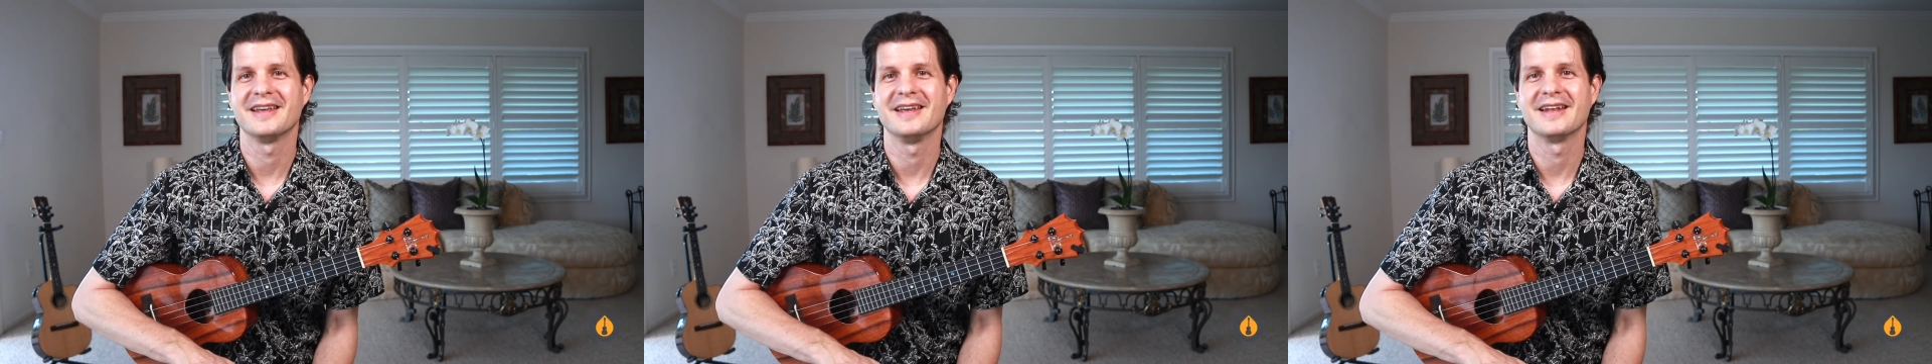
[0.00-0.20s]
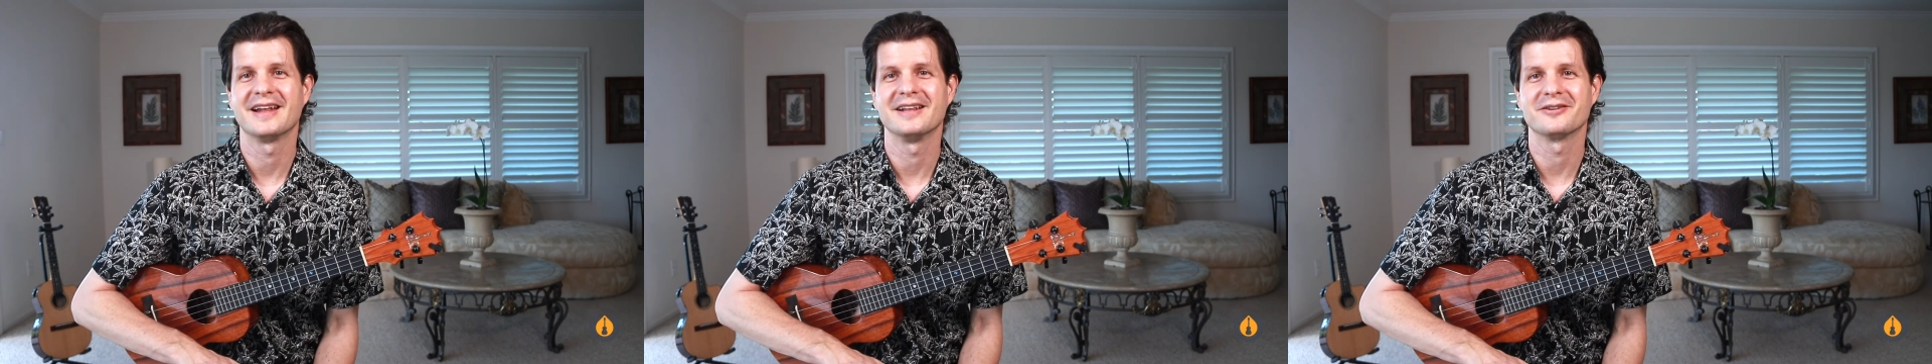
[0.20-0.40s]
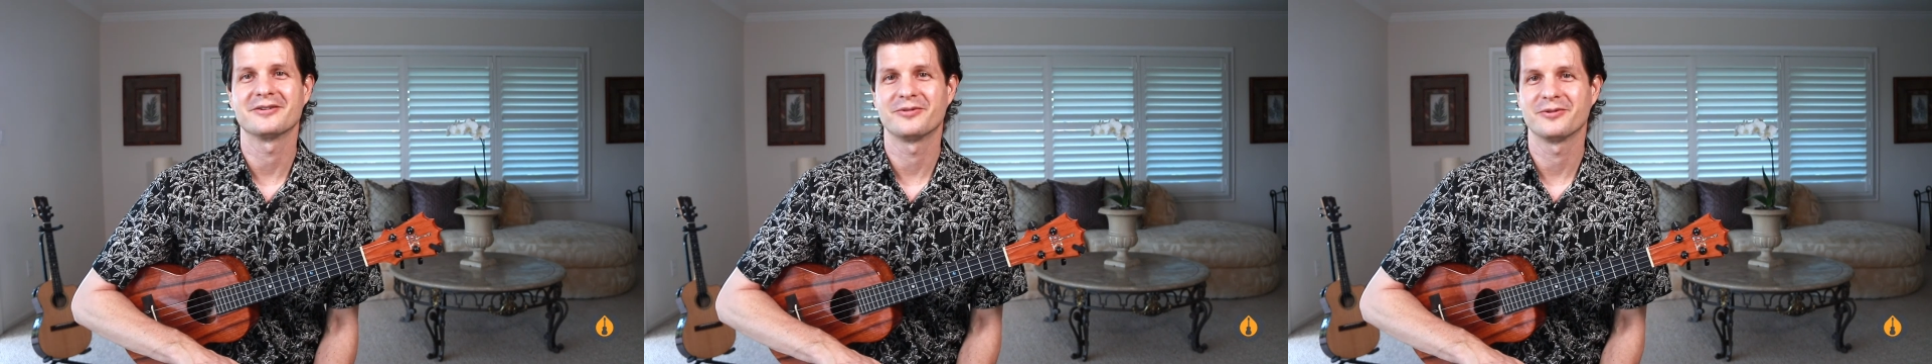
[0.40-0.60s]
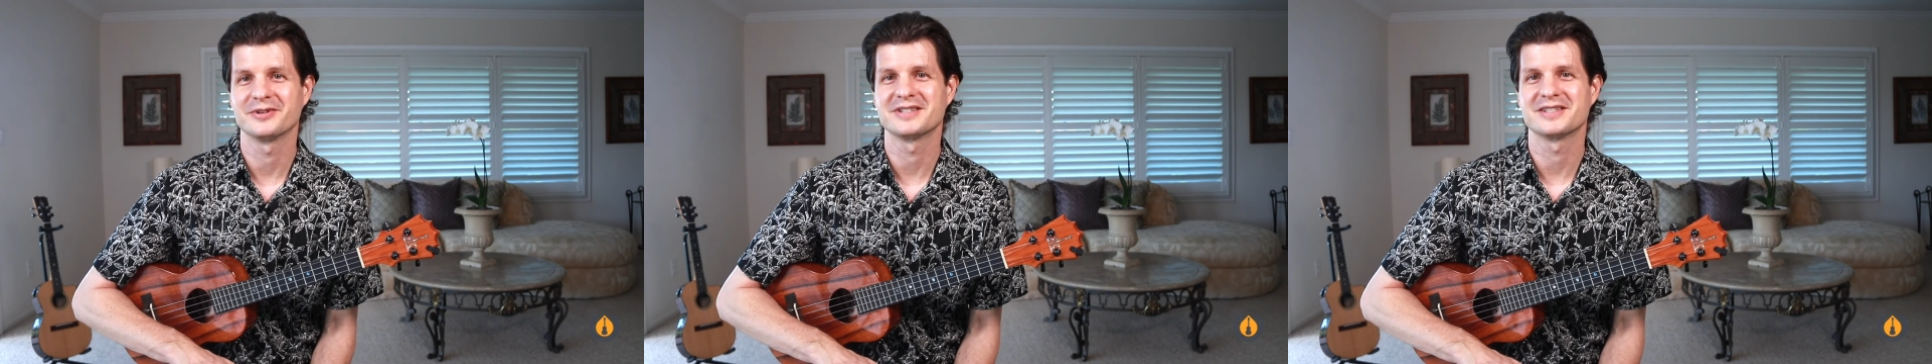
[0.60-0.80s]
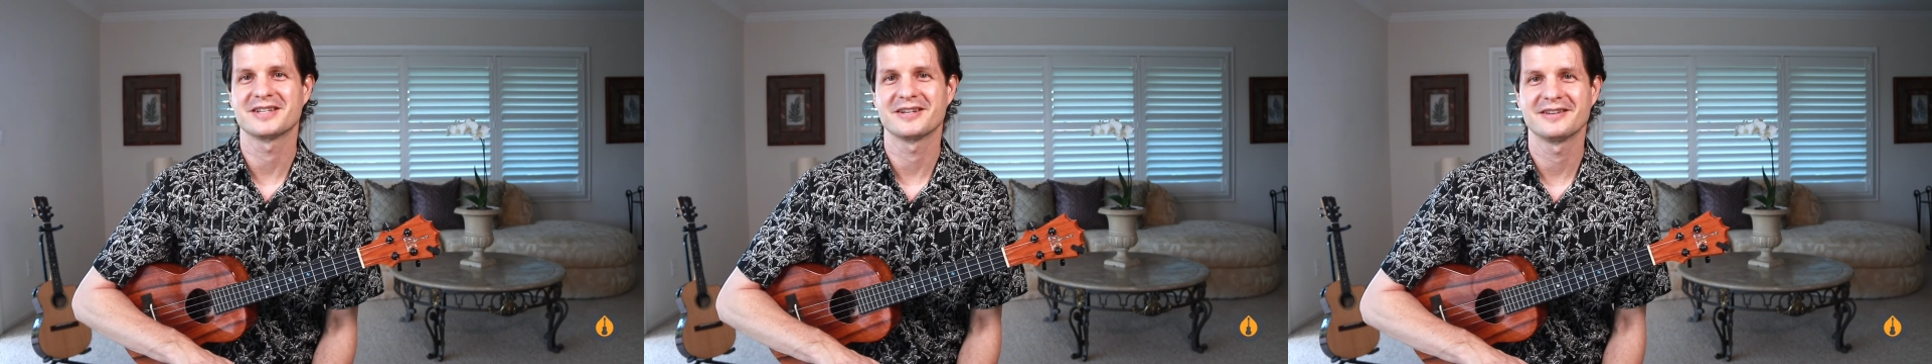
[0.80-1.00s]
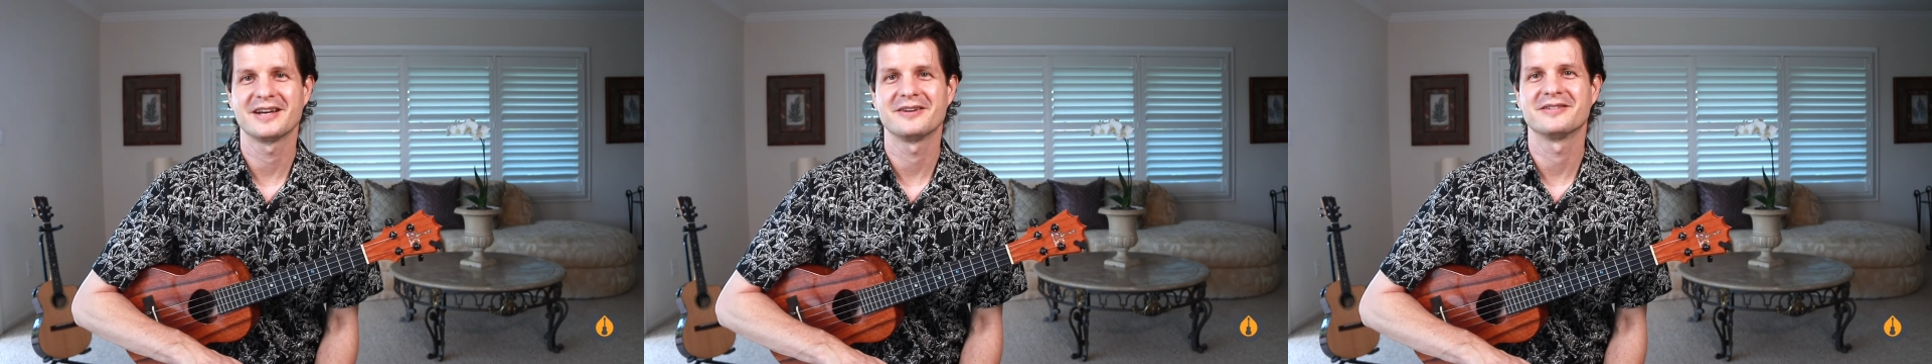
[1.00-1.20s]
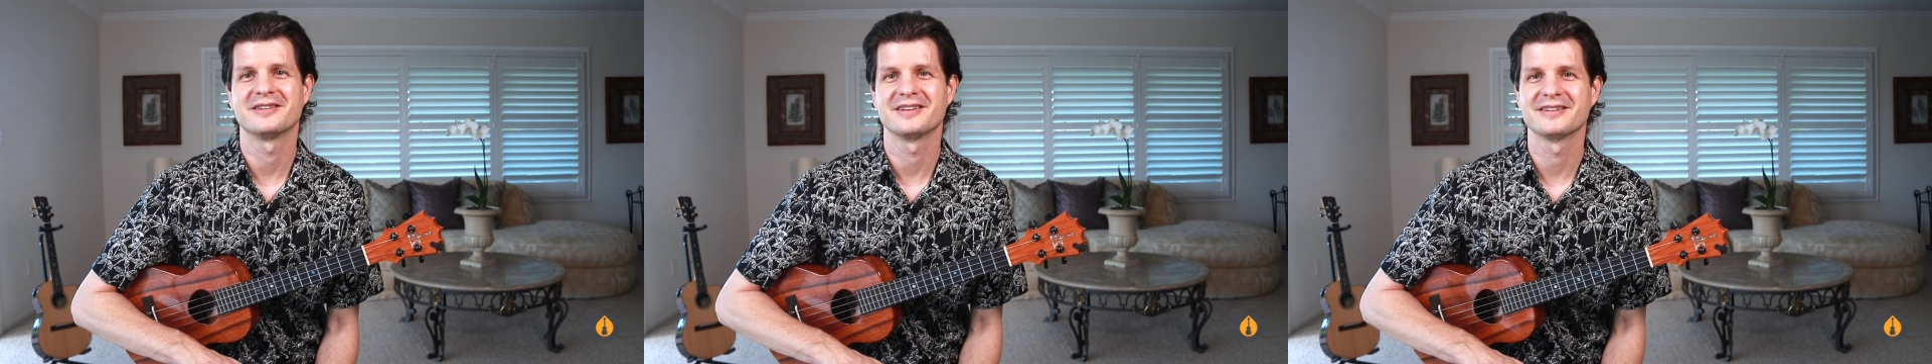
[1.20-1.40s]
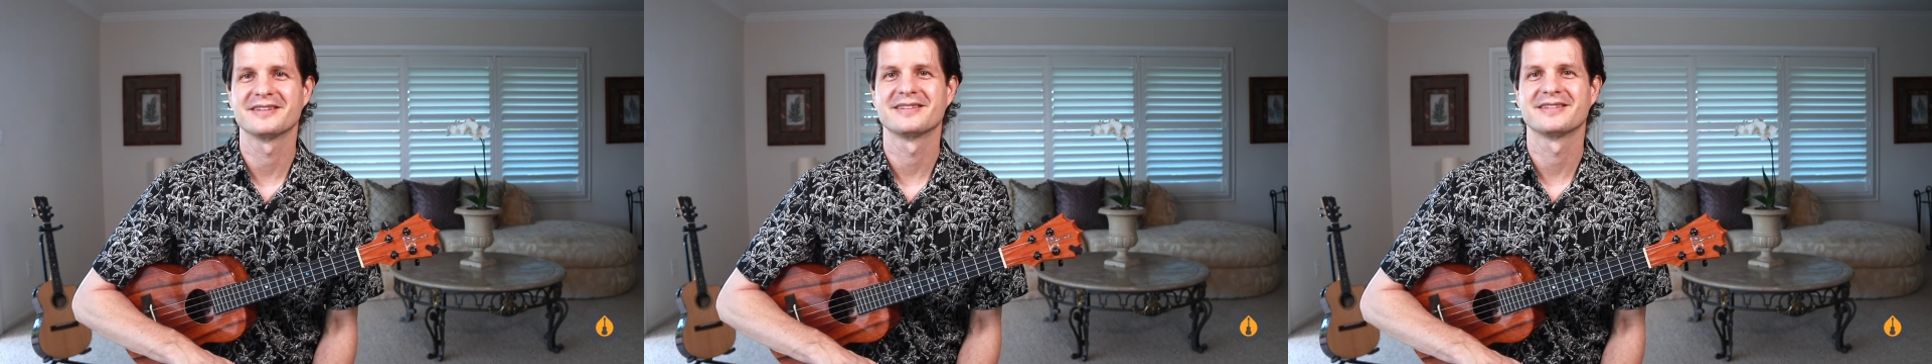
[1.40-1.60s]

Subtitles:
and I look forward to sharing that with you.